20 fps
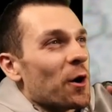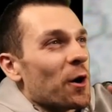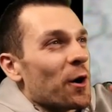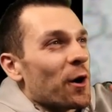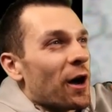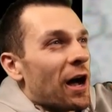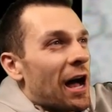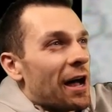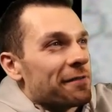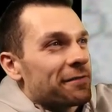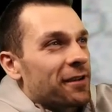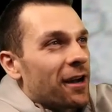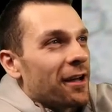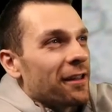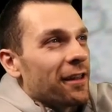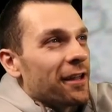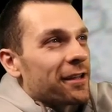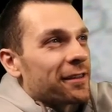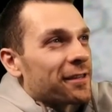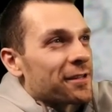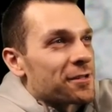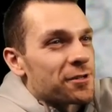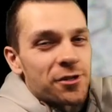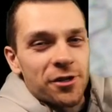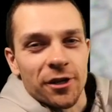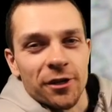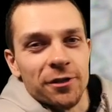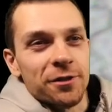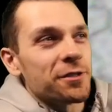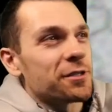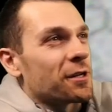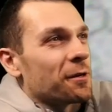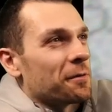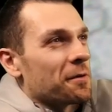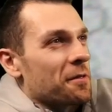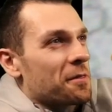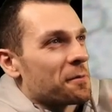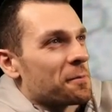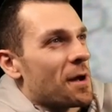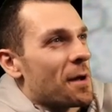I've got like the chills going
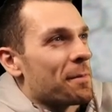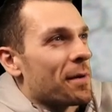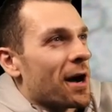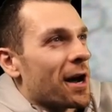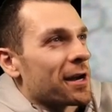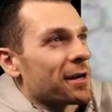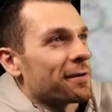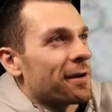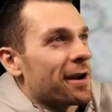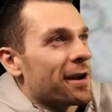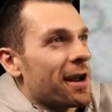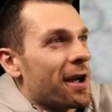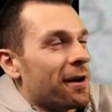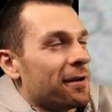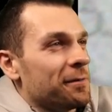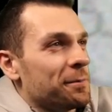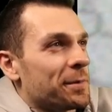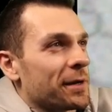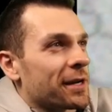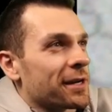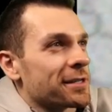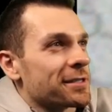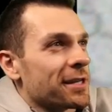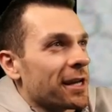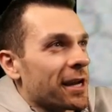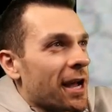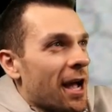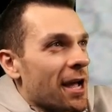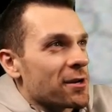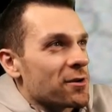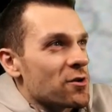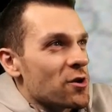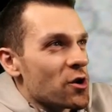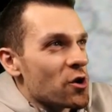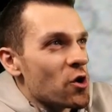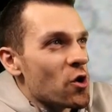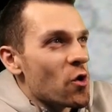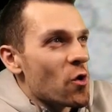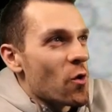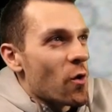through my body right now because like I
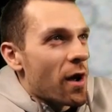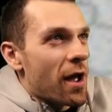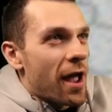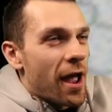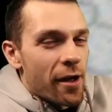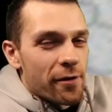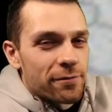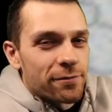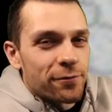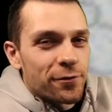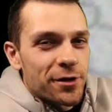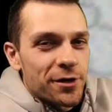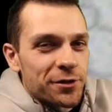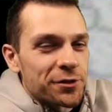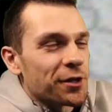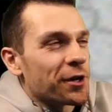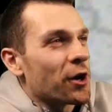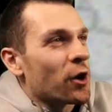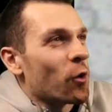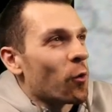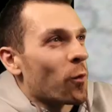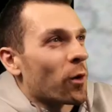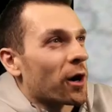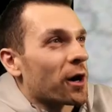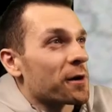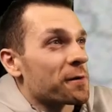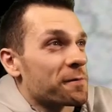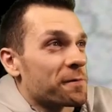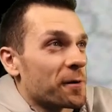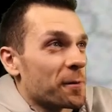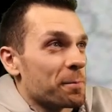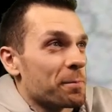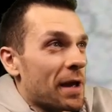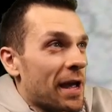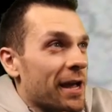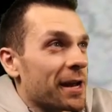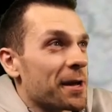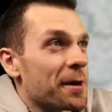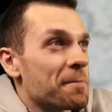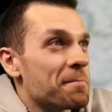knew every single word
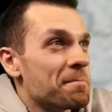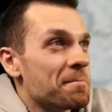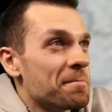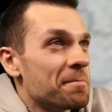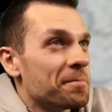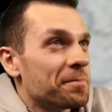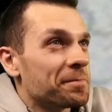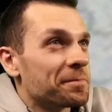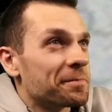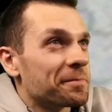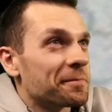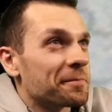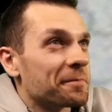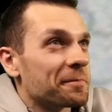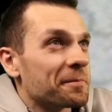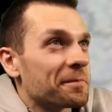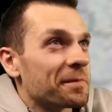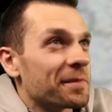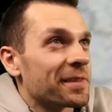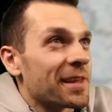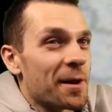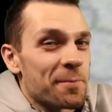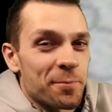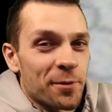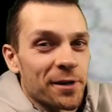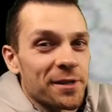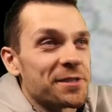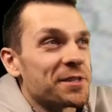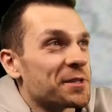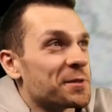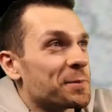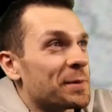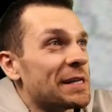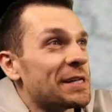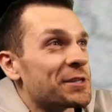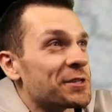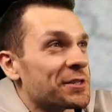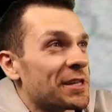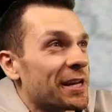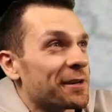verbatim that Princess
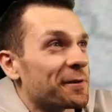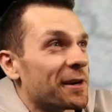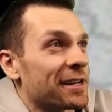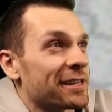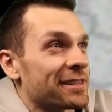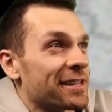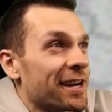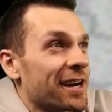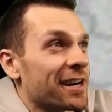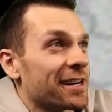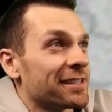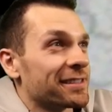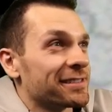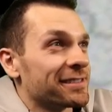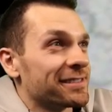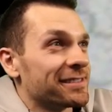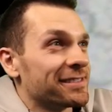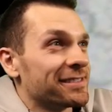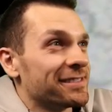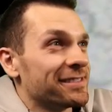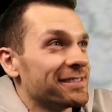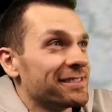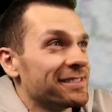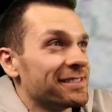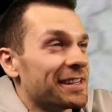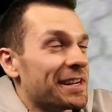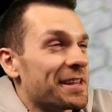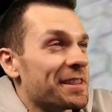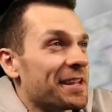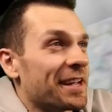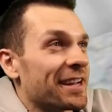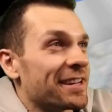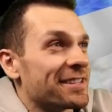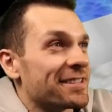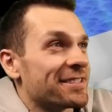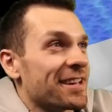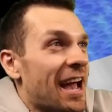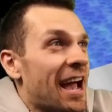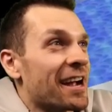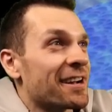Peach said right there. In the
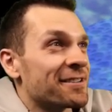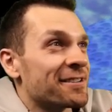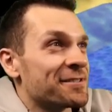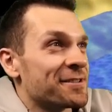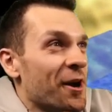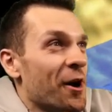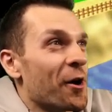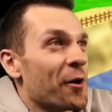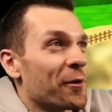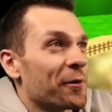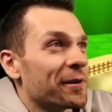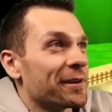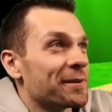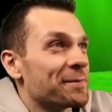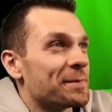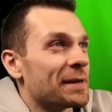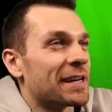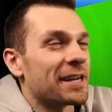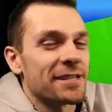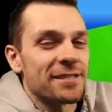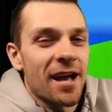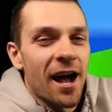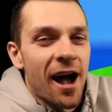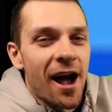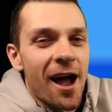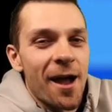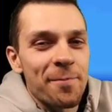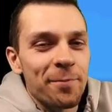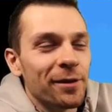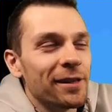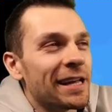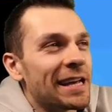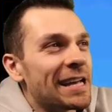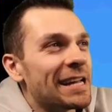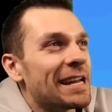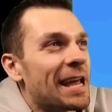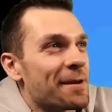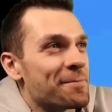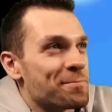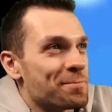exact tone, because I played
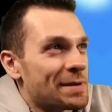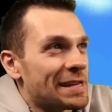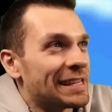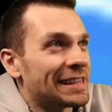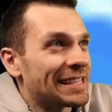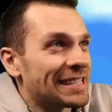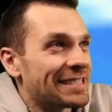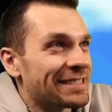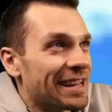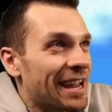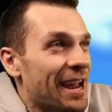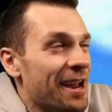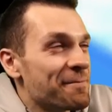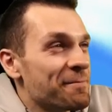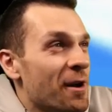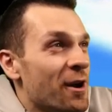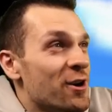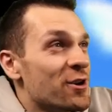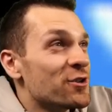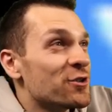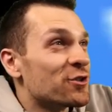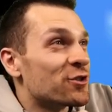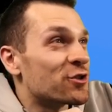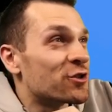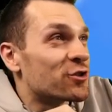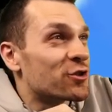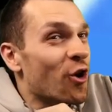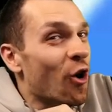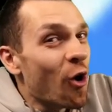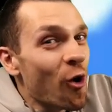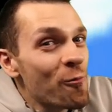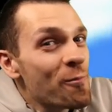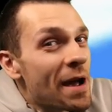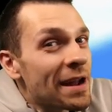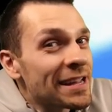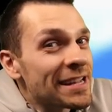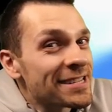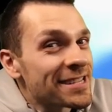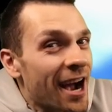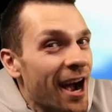and beat this game so
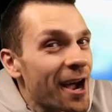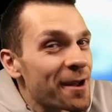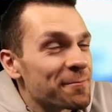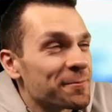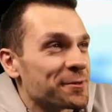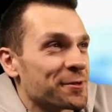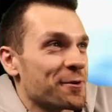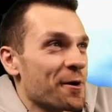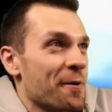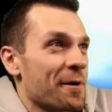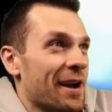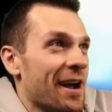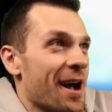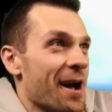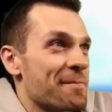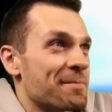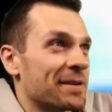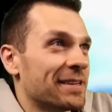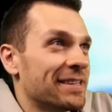many times growing up.